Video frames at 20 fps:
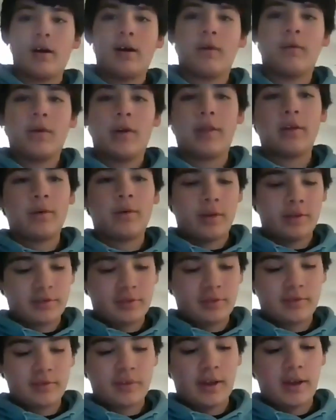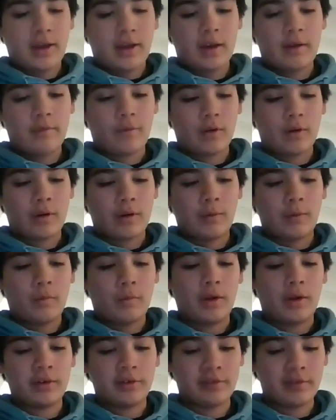One of the questions I have are
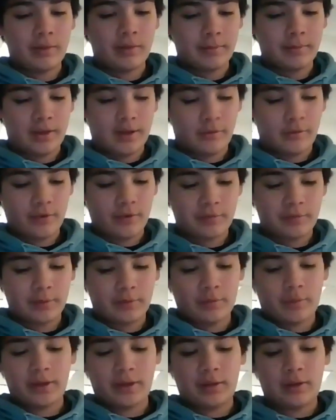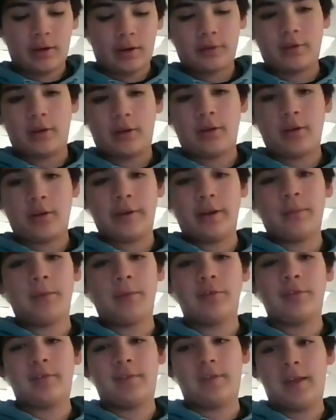what are some difference between nocturnal
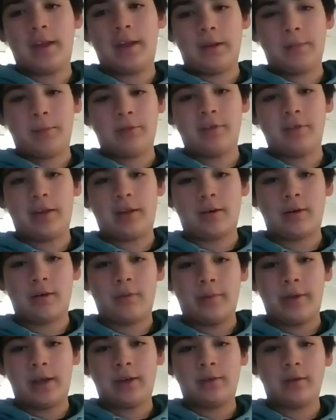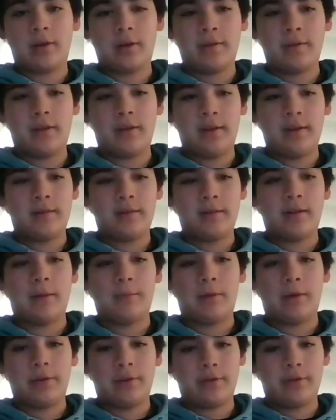animals and the animals that are awake during the
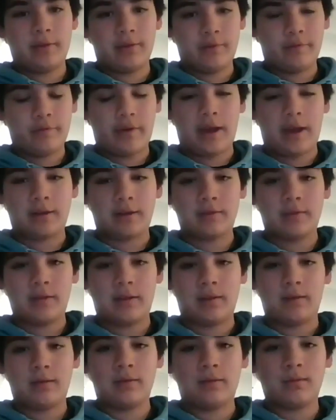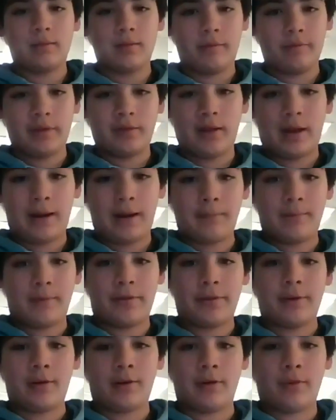daytime, other than the fact that of the time that
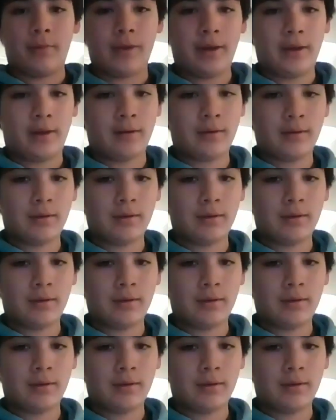they're awake?